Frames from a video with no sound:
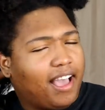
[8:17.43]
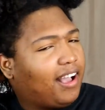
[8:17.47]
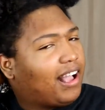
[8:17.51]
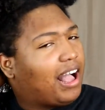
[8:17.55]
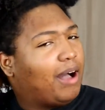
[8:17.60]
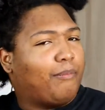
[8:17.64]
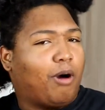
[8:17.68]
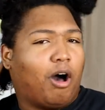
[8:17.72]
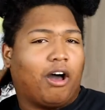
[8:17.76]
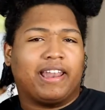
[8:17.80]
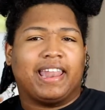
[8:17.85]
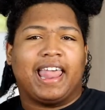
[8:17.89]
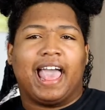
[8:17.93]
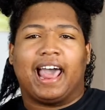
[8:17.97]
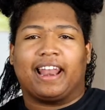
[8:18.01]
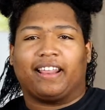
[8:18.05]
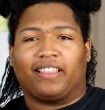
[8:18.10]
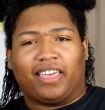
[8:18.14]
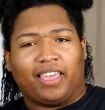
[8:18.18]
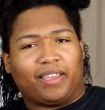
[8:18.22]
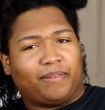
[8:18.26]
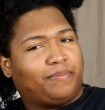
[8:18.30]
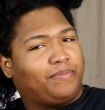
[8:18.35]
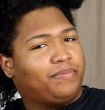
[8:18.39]
Come on,
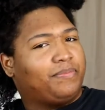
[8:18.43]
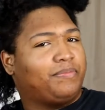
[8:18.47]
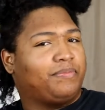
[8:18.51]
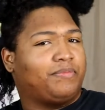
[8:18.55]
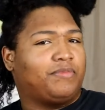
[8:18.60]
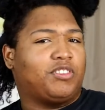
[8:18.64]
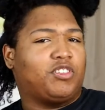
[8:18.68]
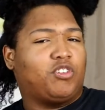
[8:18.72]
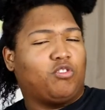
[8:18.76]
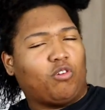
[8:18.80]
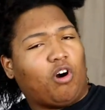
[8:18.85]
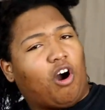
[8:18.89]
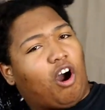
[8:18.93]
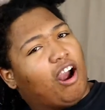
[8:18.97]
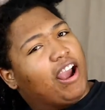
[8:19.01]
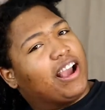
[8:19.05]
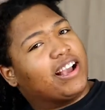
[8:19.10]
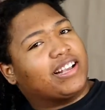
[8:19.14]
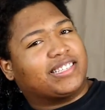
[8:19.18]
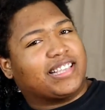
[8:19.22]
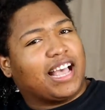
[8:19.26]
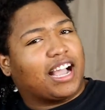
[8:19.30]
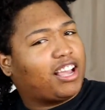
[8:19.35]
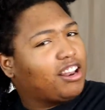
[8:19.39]
Natalie. You are
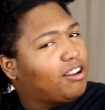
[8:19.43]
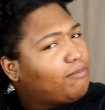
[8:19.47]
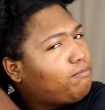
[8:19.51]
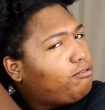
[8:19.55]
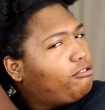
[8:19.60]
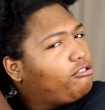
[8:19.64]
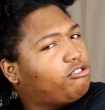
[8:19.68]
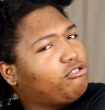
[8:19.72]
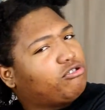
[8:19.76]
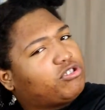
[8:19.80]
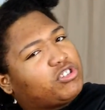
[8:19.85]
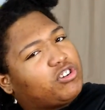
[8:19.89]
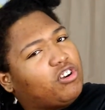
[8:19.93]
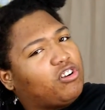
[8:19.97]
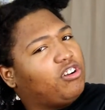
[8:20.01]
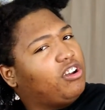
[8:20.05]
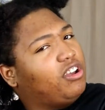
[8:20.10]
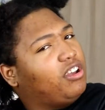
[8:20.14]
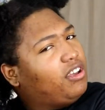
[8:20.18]
executive producer.